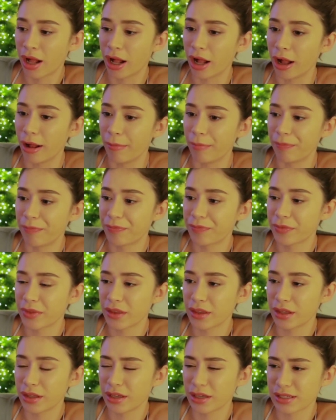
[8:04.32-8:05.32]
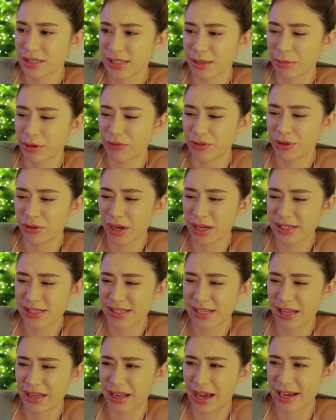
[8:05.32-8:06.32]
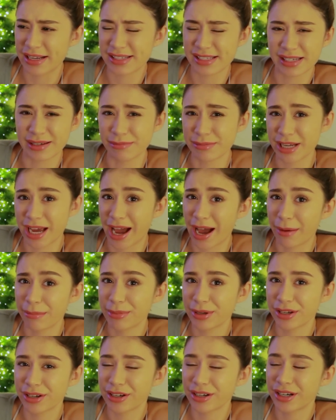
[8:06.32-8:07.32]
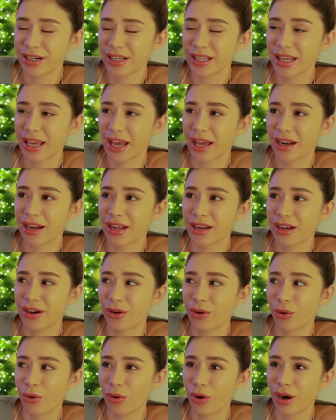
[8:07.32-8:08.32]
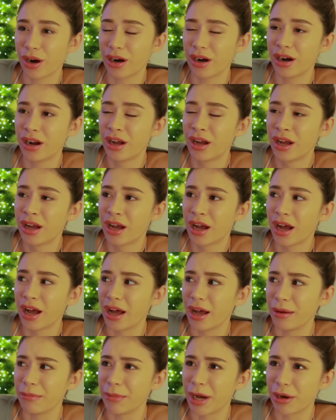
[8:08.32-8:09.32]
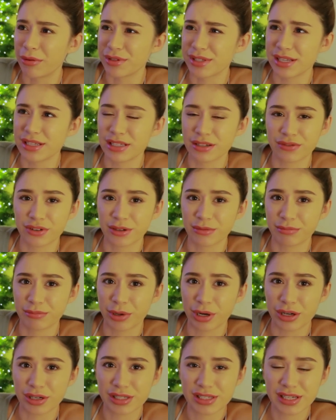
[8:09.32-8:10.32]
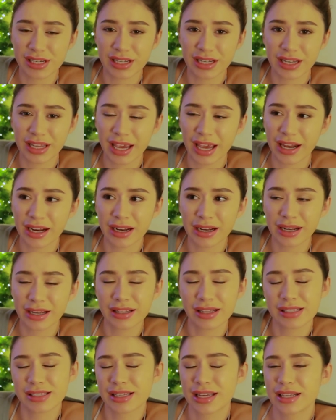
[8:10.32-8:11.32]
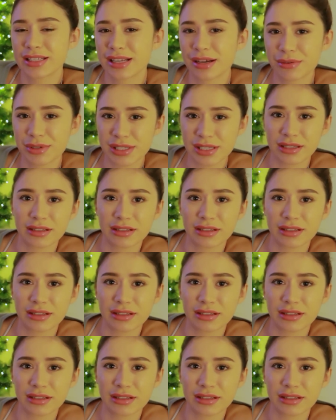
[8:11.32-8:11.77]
Some of you guys said I seemed happier in Canada, or I was a different person in Canada, and that's because I